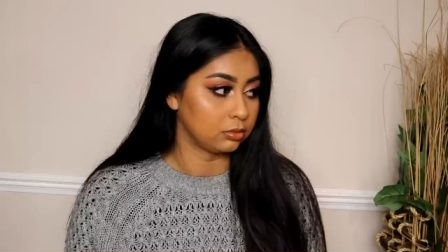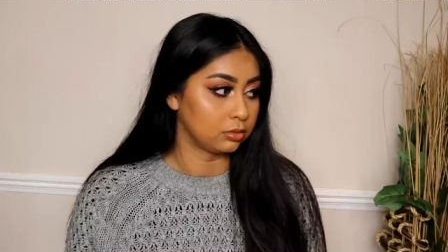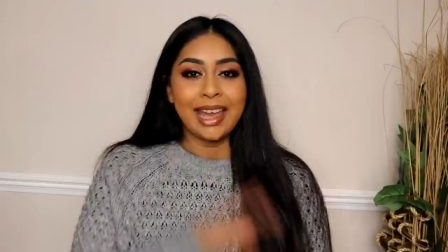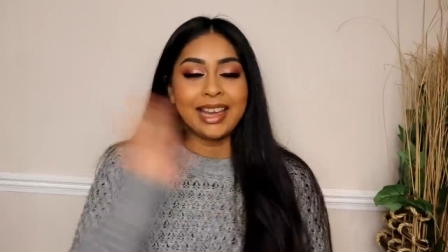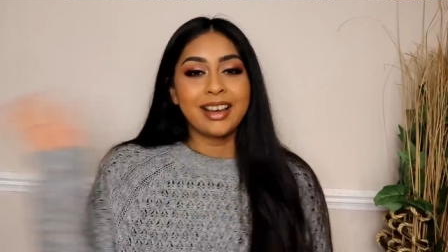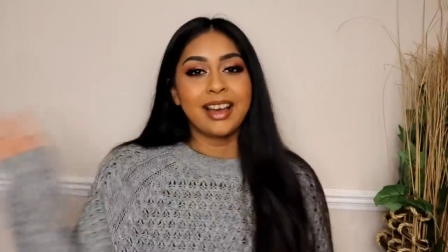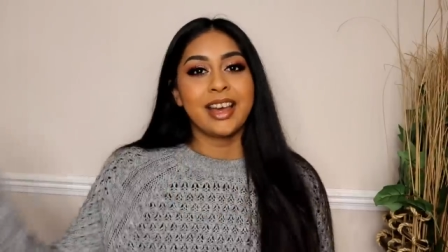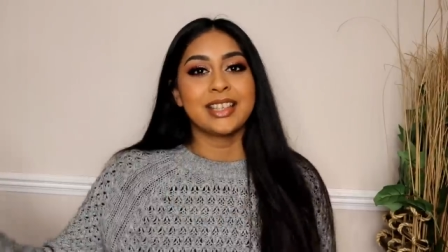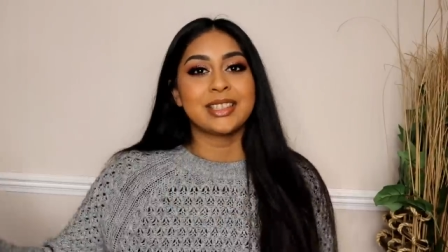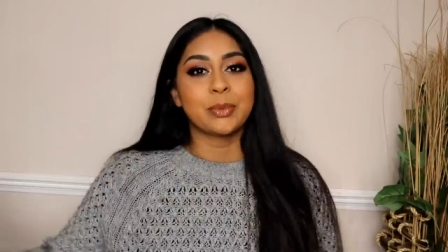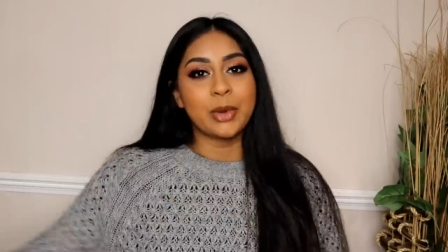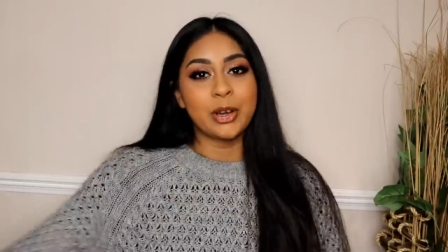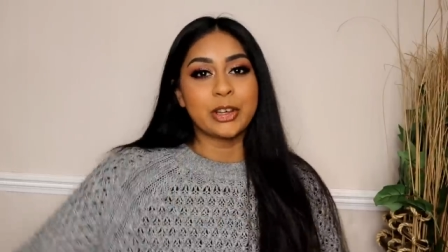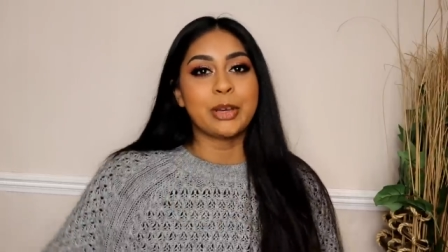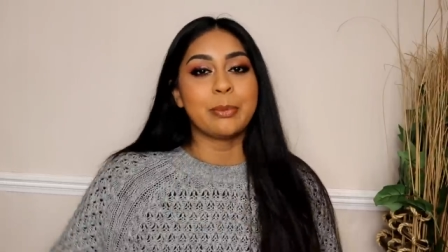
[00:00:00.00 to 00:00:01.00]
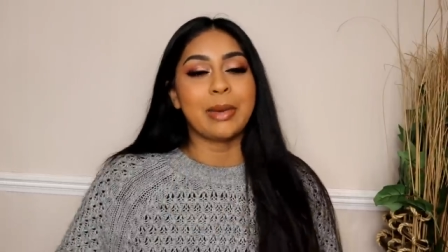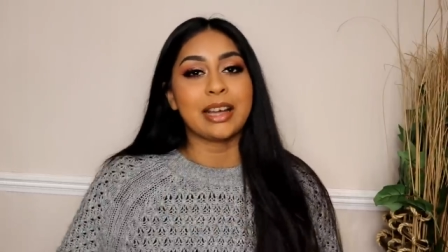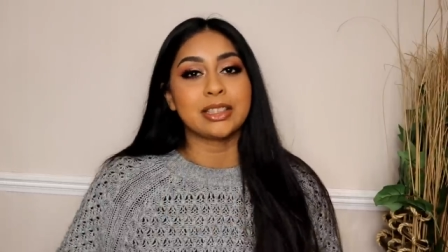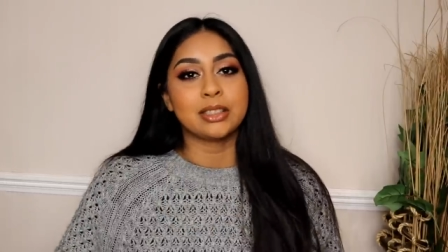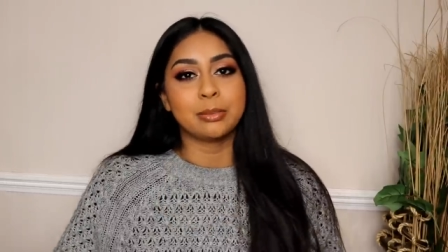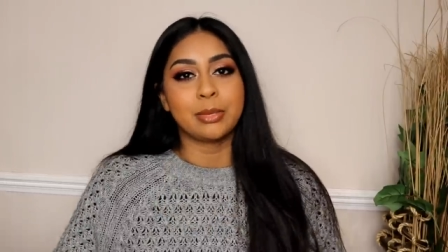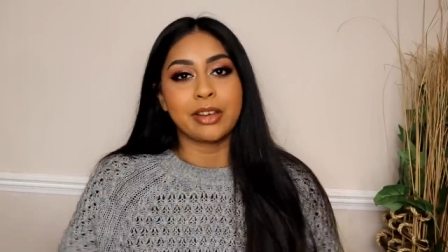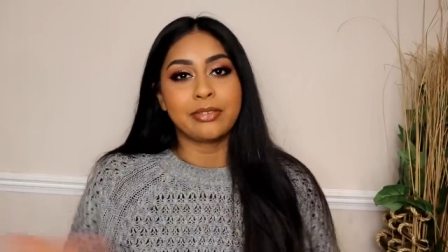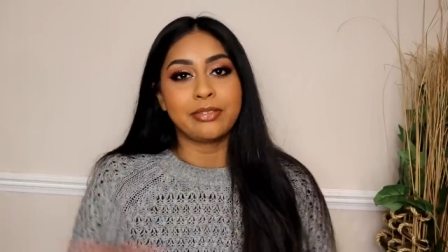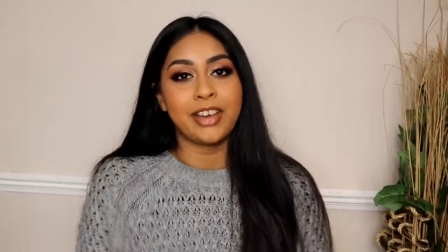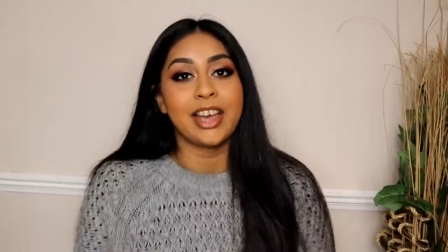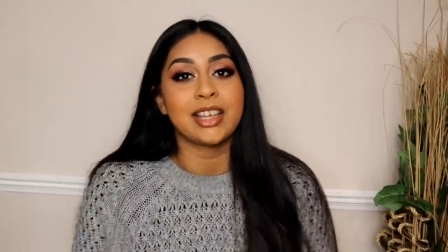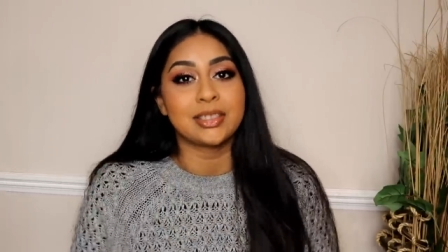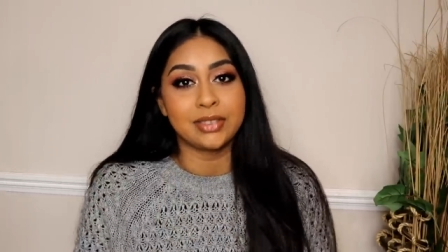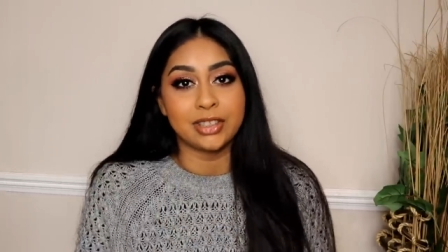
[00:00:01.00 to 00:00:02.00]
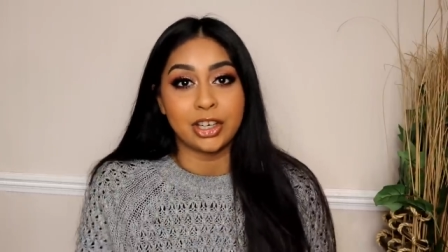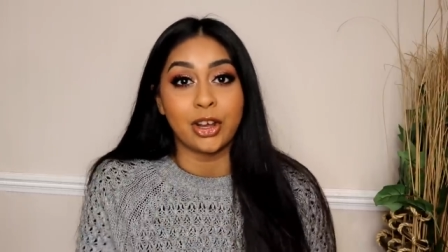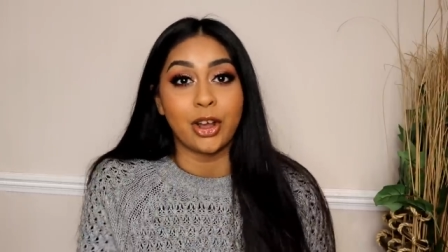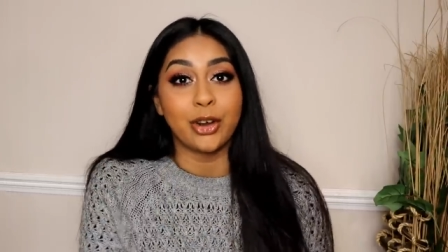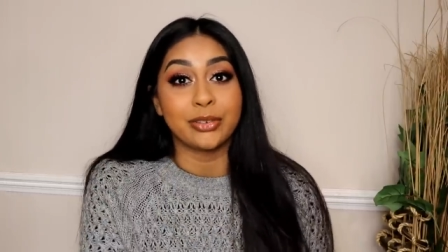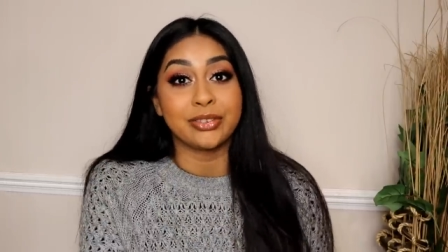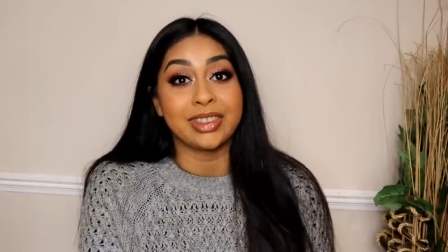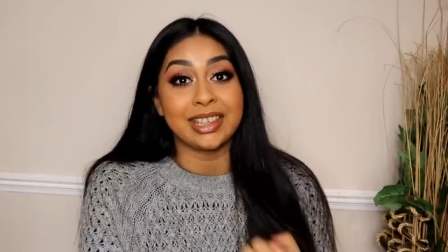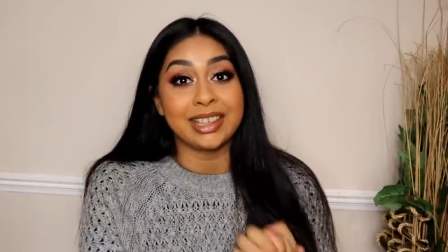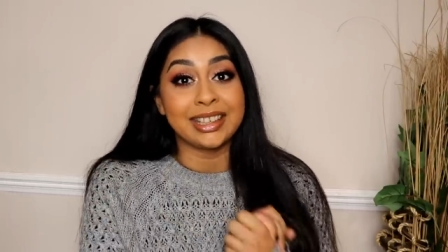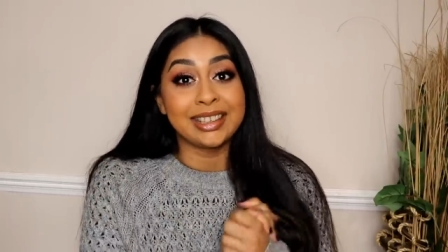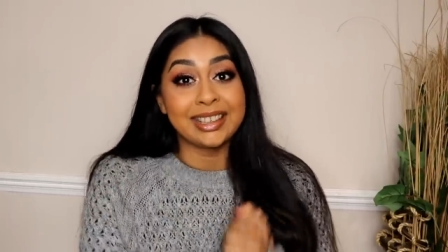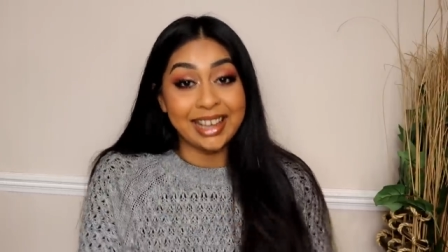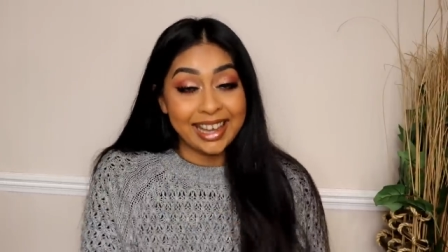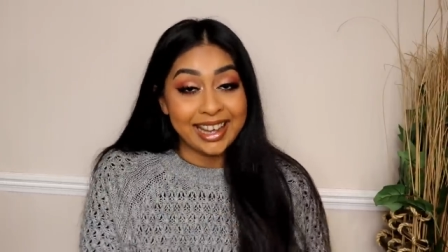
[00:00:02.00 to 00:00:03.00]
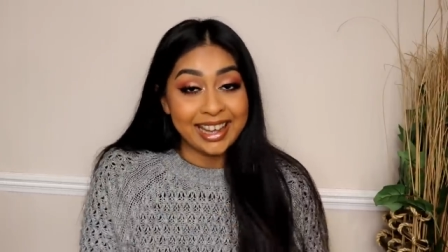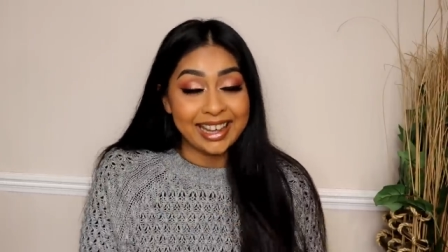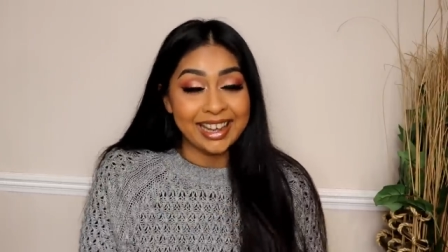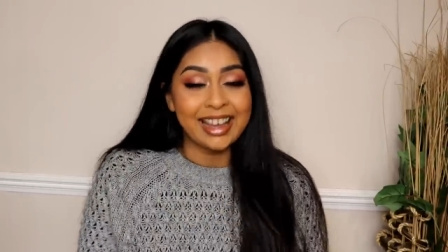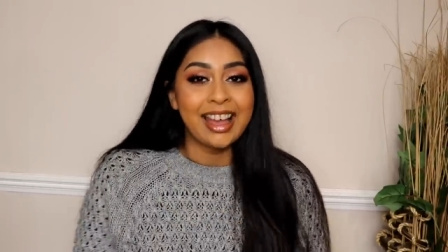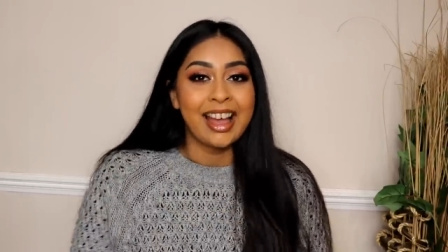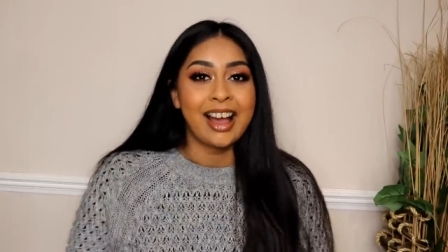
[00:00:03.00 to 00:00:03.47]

Hey guys, welcome back to my first video of the year